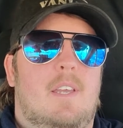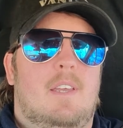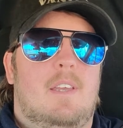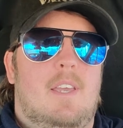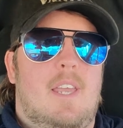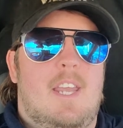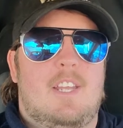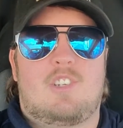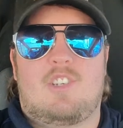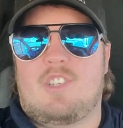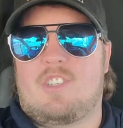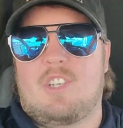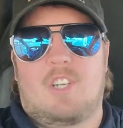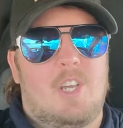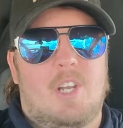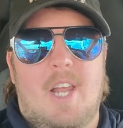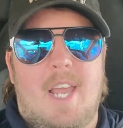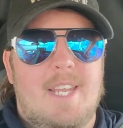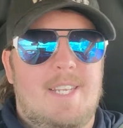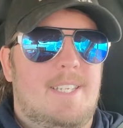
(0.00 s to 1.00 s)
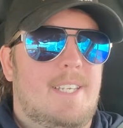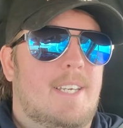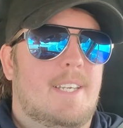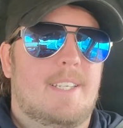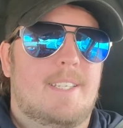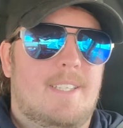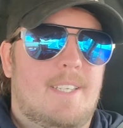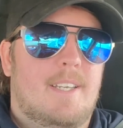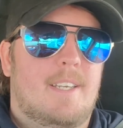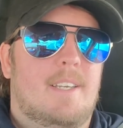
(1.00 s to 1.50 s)
It's just a good idea
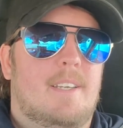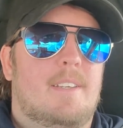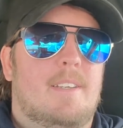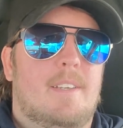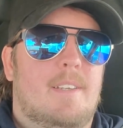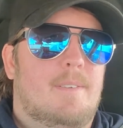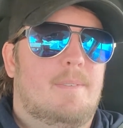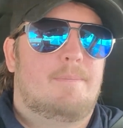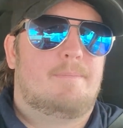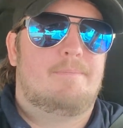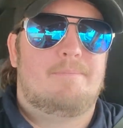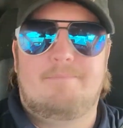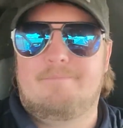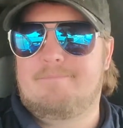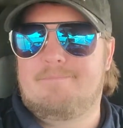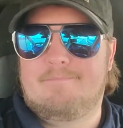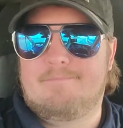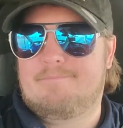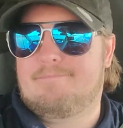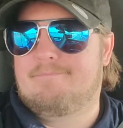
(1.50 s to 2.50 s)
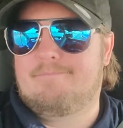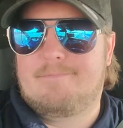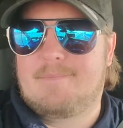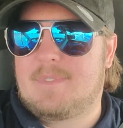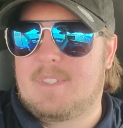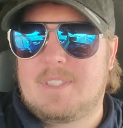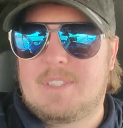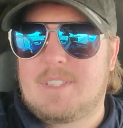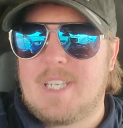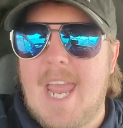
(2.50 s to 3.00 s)

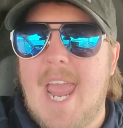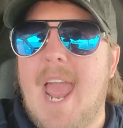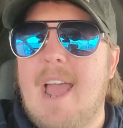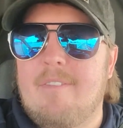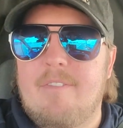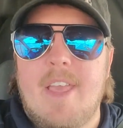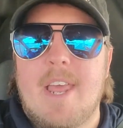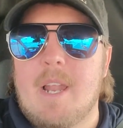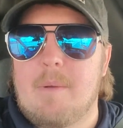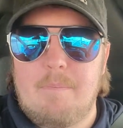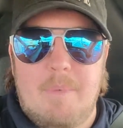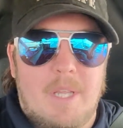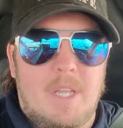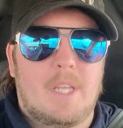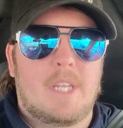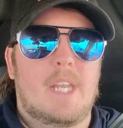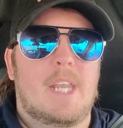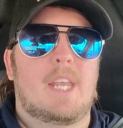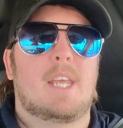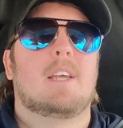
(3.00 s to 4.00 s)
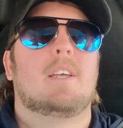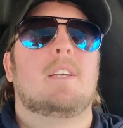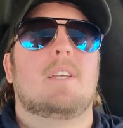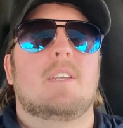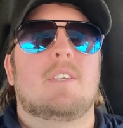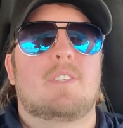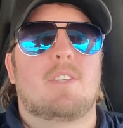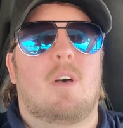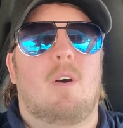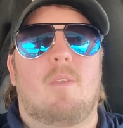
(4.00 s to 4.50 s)
to have that ability.
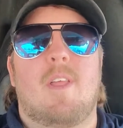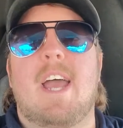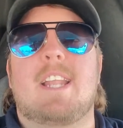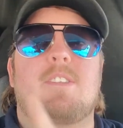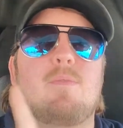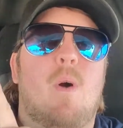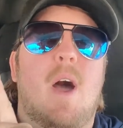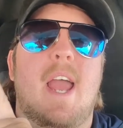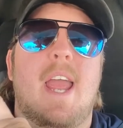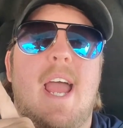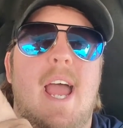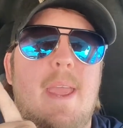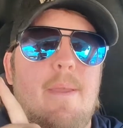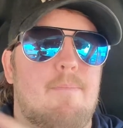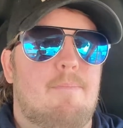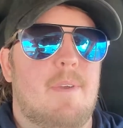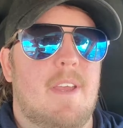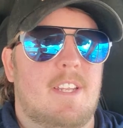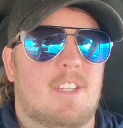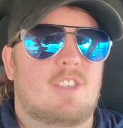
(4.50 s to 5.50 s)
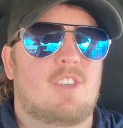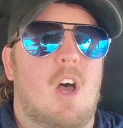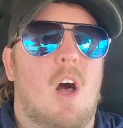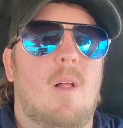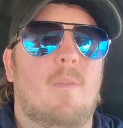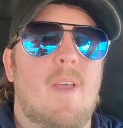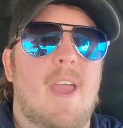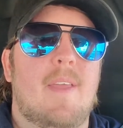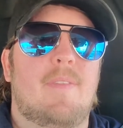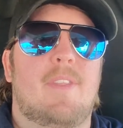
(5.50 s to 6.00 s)
So that's why I installed
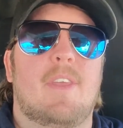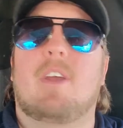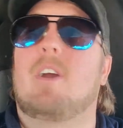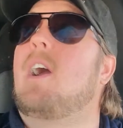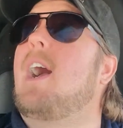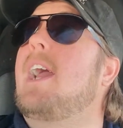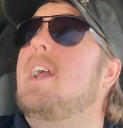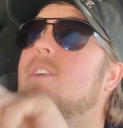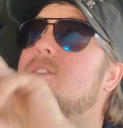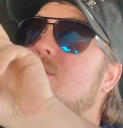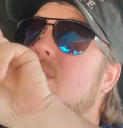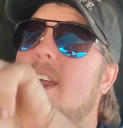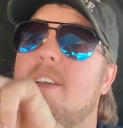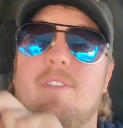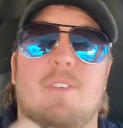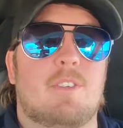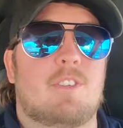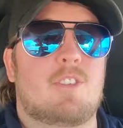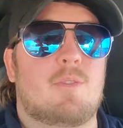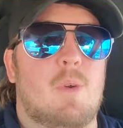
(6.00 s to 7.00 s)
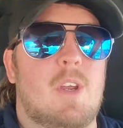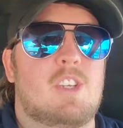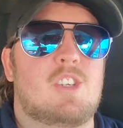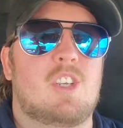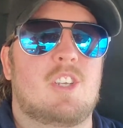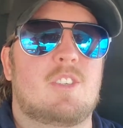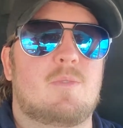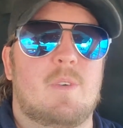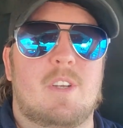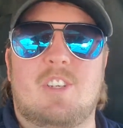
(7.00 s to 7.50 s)
that there. I also have those
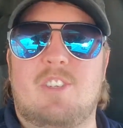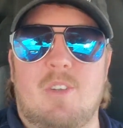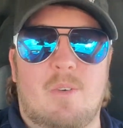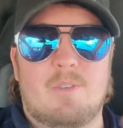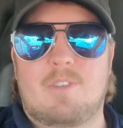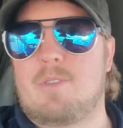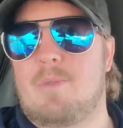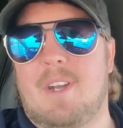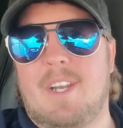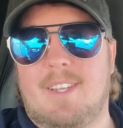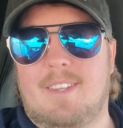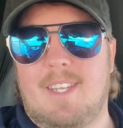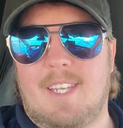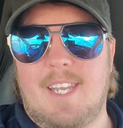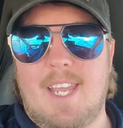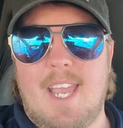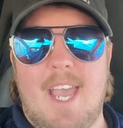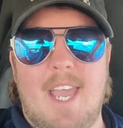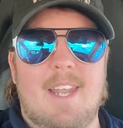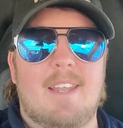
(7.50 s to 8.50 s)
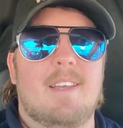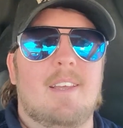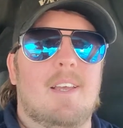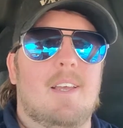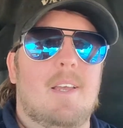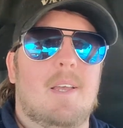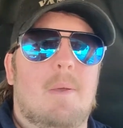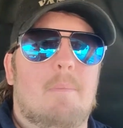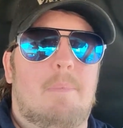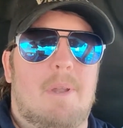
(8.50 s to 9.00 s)
switches which don't do anything yet,
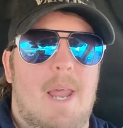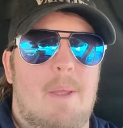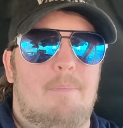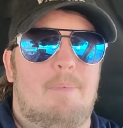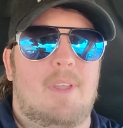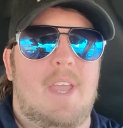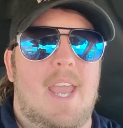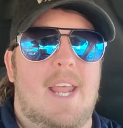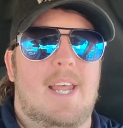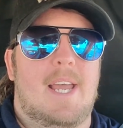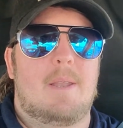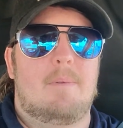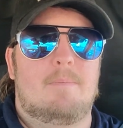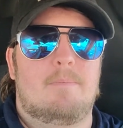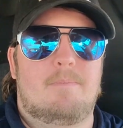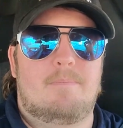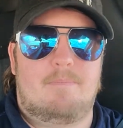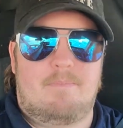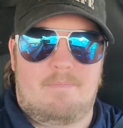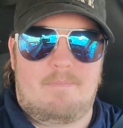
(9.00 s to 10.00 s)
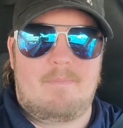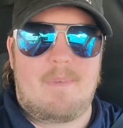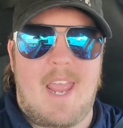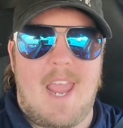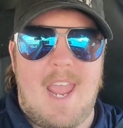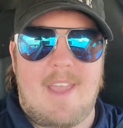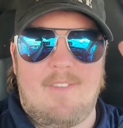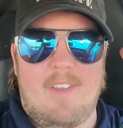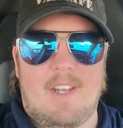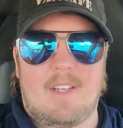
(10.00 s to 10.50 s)
but I plan on
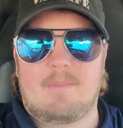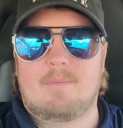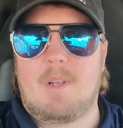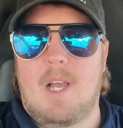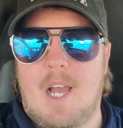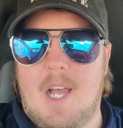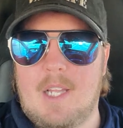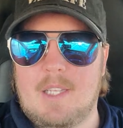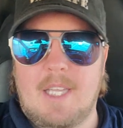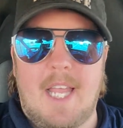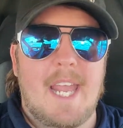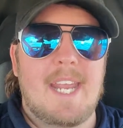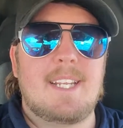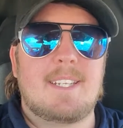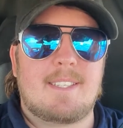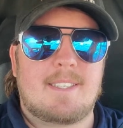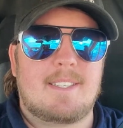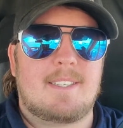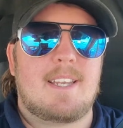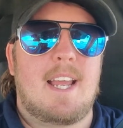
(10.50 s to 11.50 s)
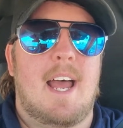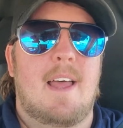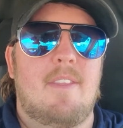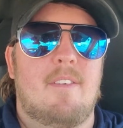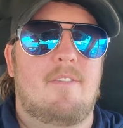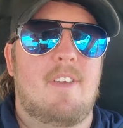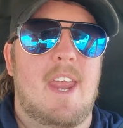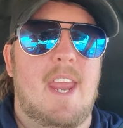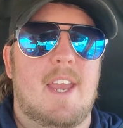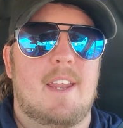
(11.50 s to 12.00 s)
having lights on the
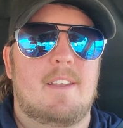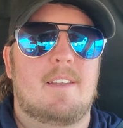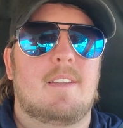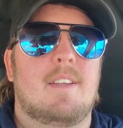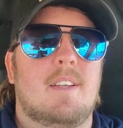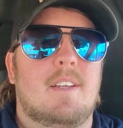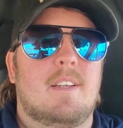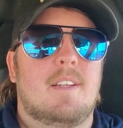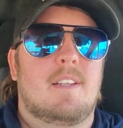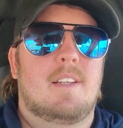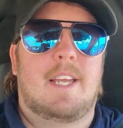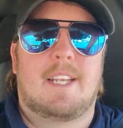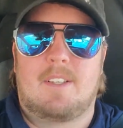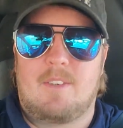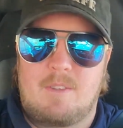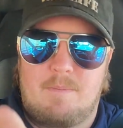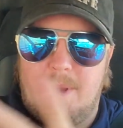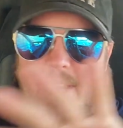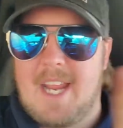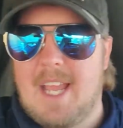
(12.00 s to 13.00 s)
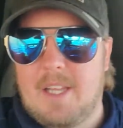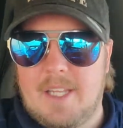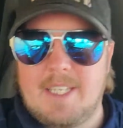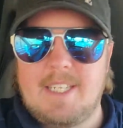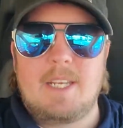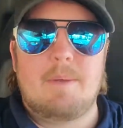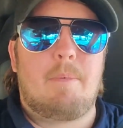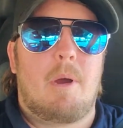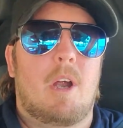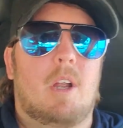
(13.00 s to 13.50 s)
van, like those big
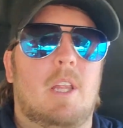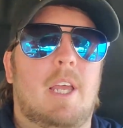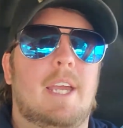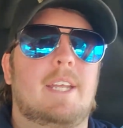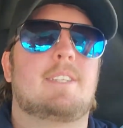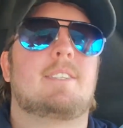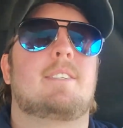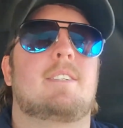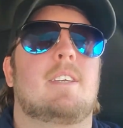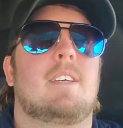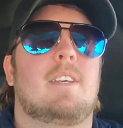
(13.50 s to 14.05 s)
LED bar lights.